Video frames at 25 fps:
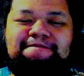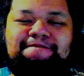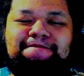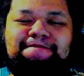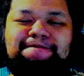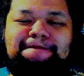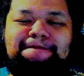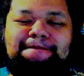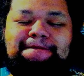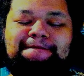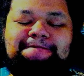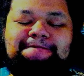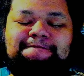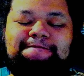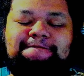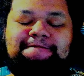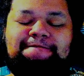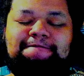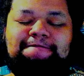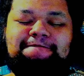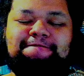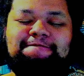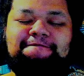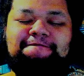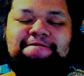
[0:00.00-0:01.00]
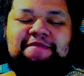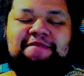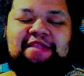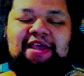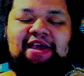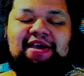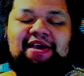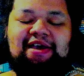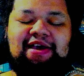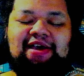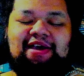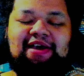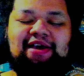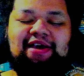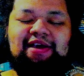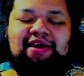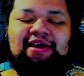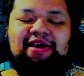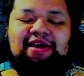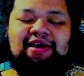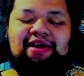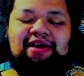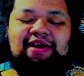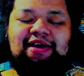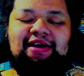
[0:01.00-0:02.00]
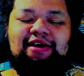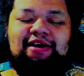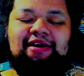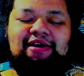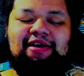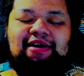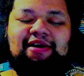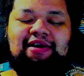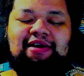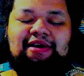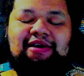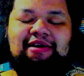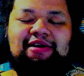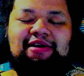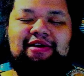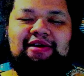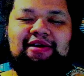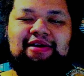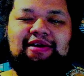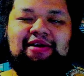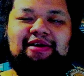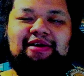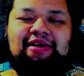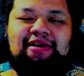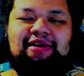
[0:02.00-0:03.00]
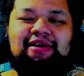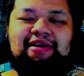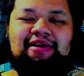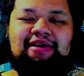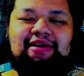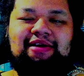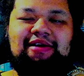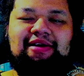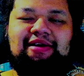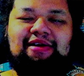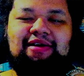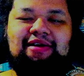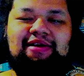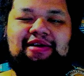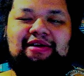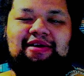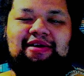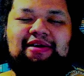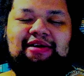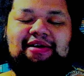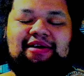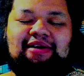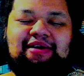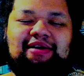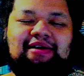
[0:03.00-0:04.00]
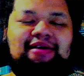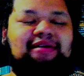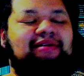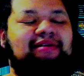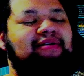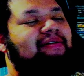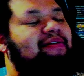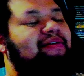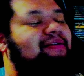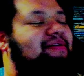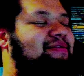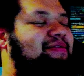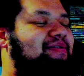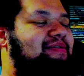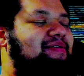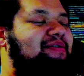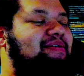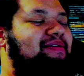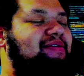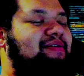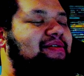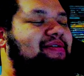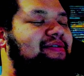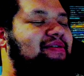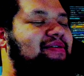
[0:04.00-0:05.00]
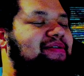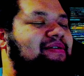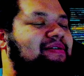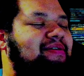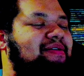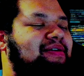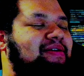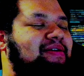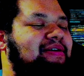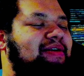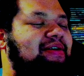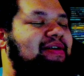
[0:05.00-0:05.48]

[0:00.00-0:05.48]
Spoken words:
(silence)